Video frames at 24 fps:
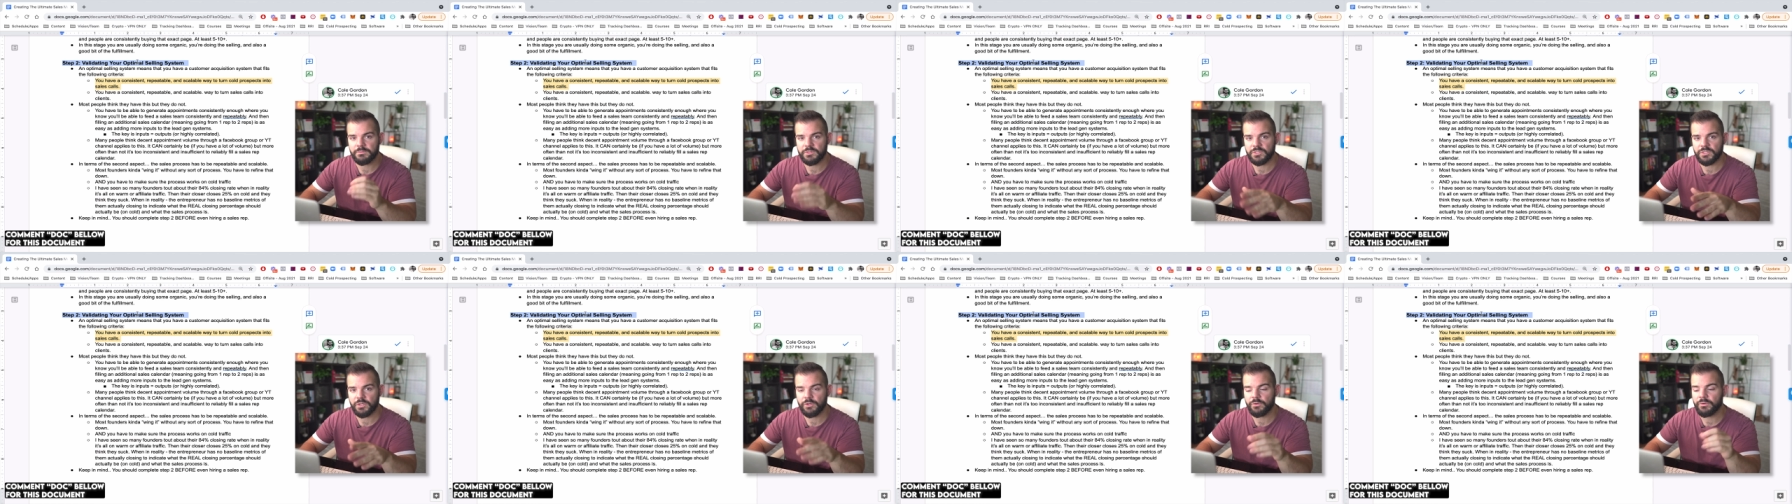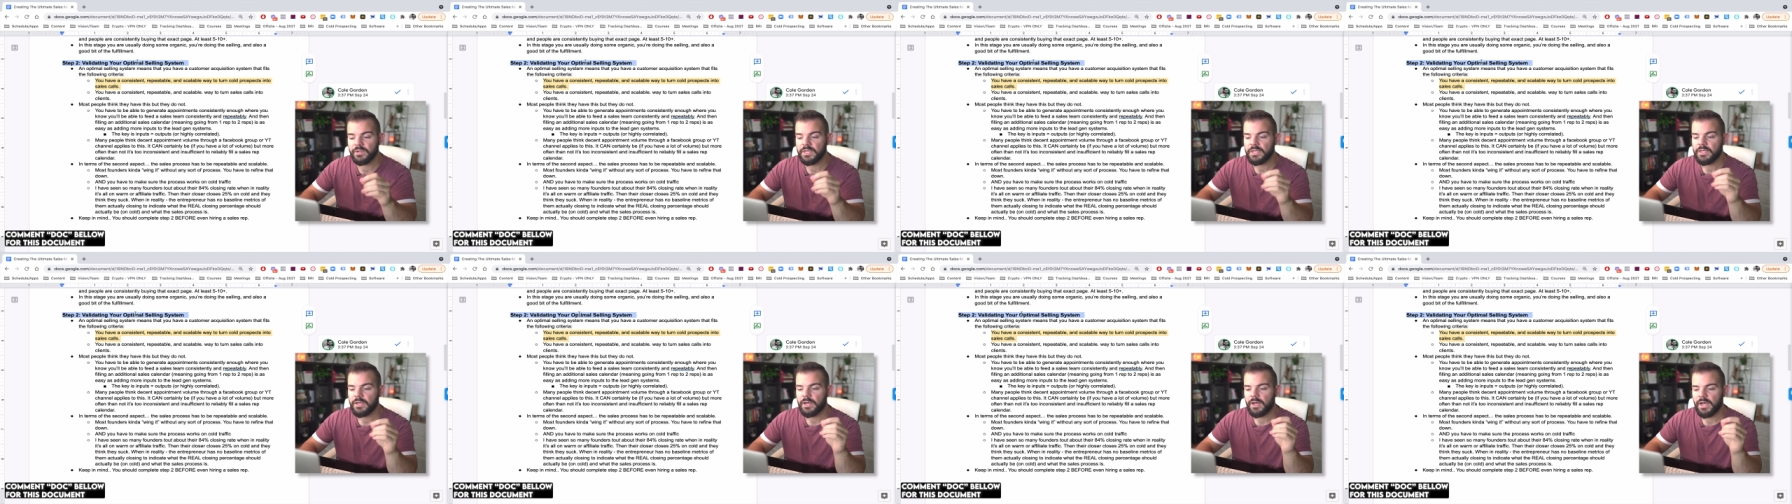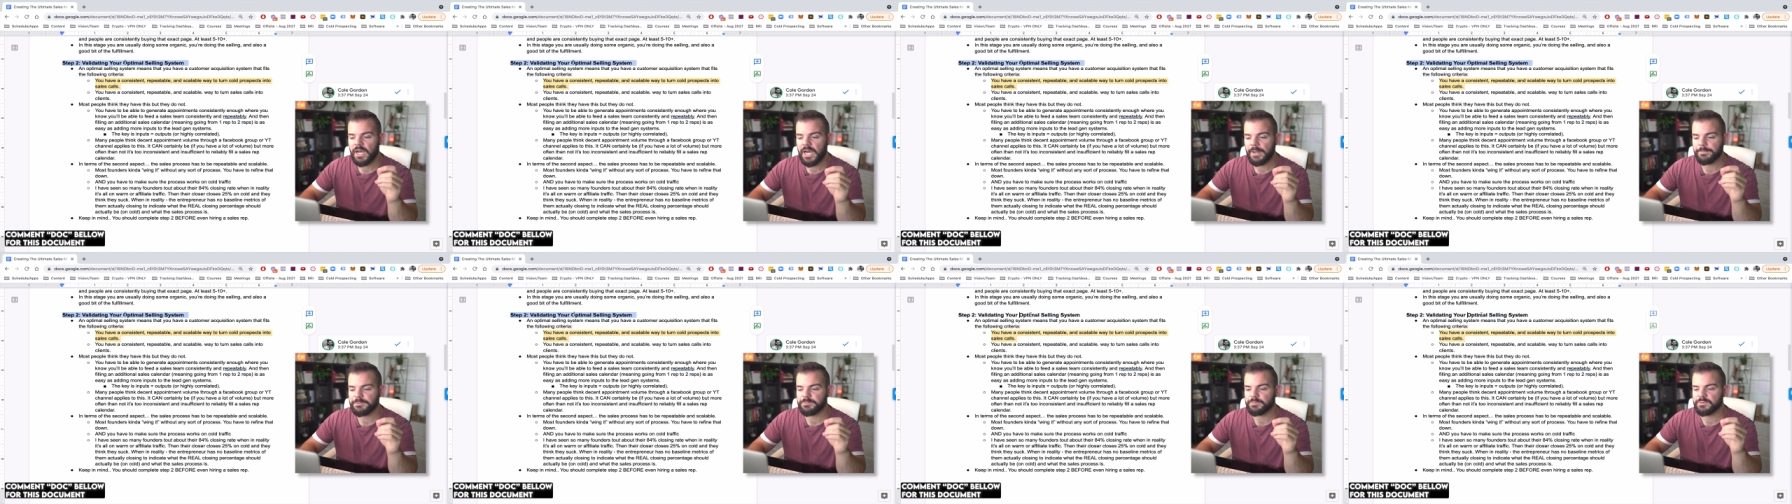So,
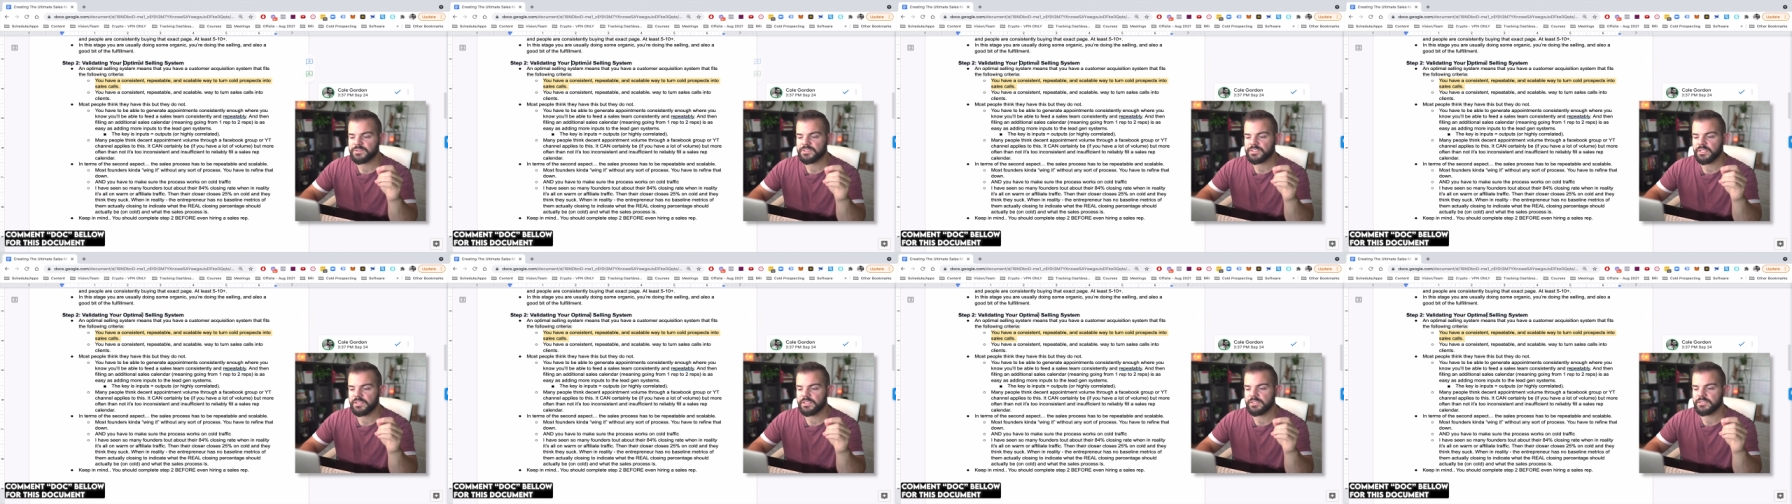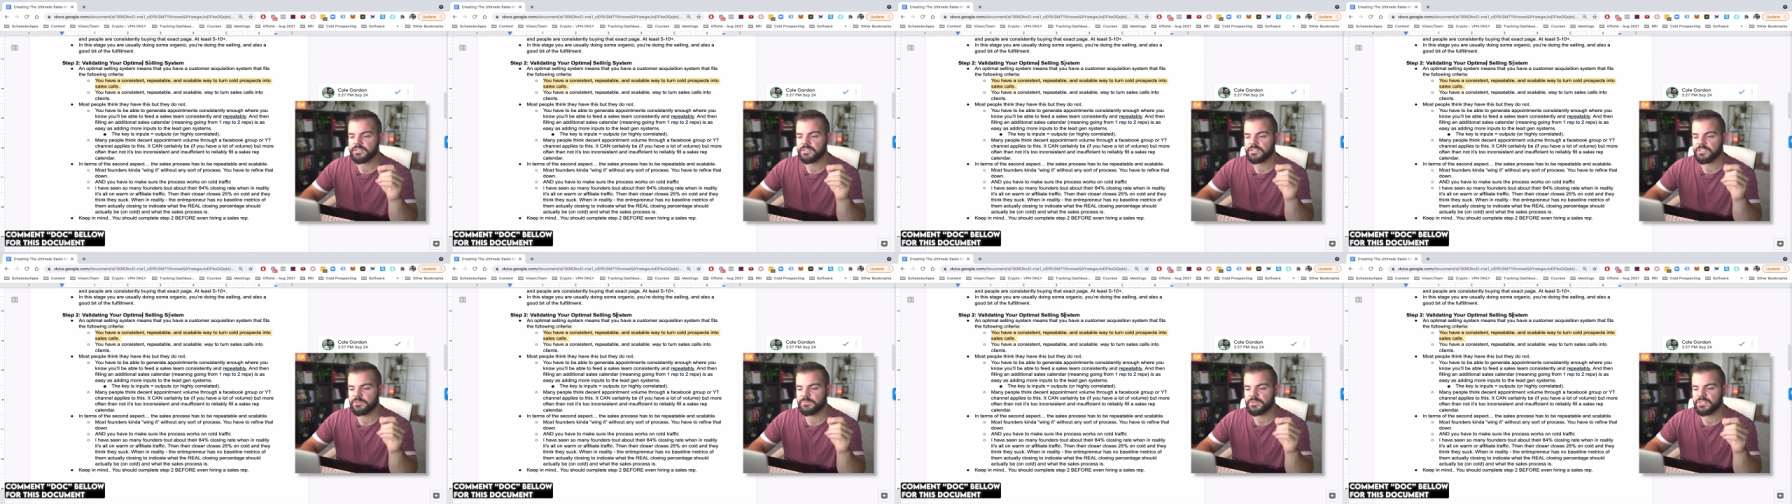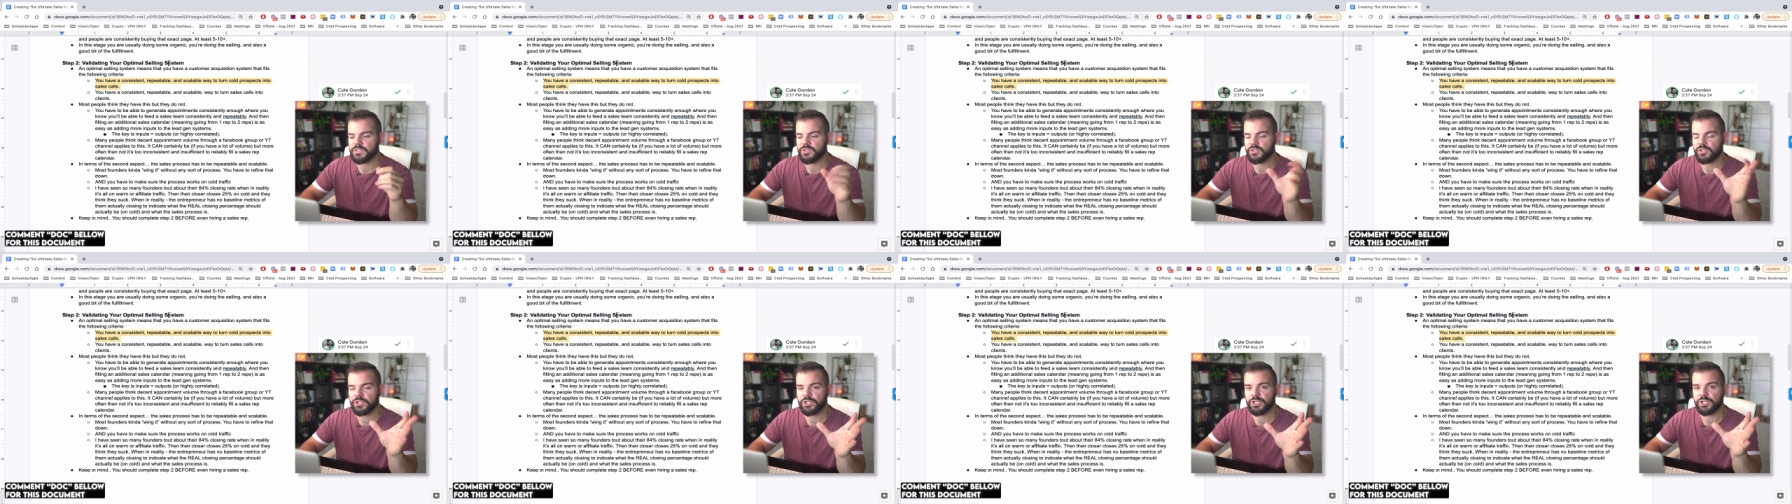optimal selling system is a
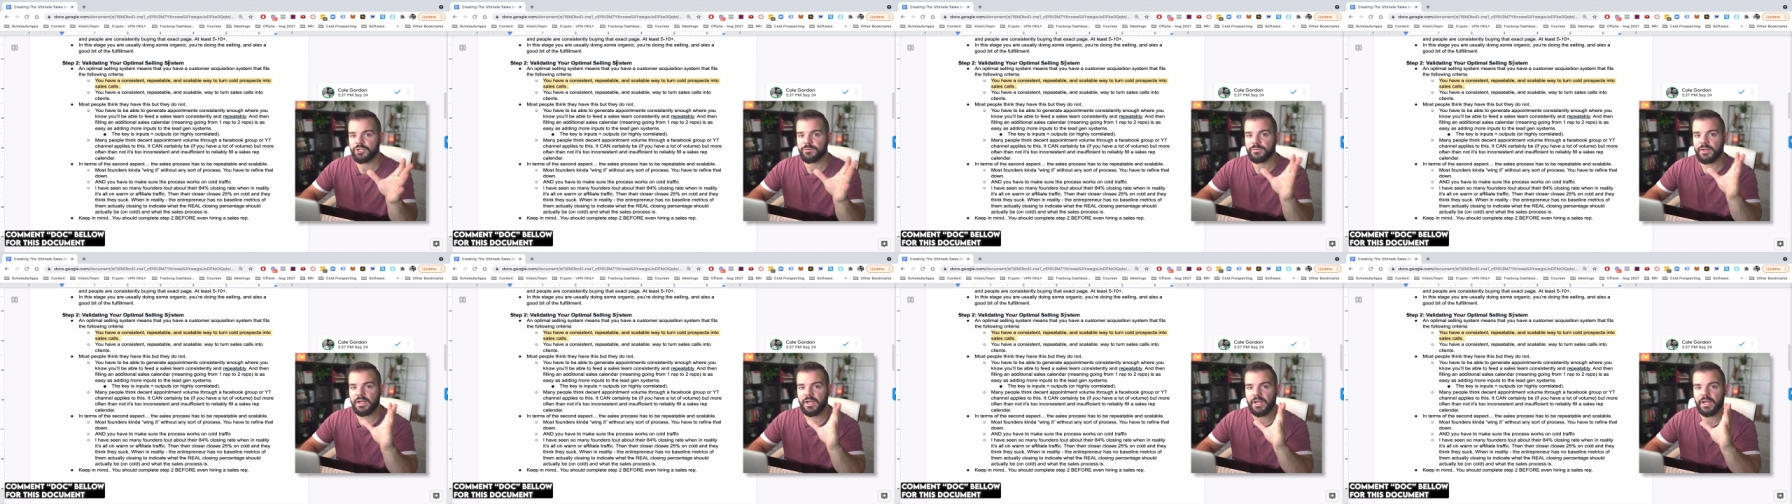term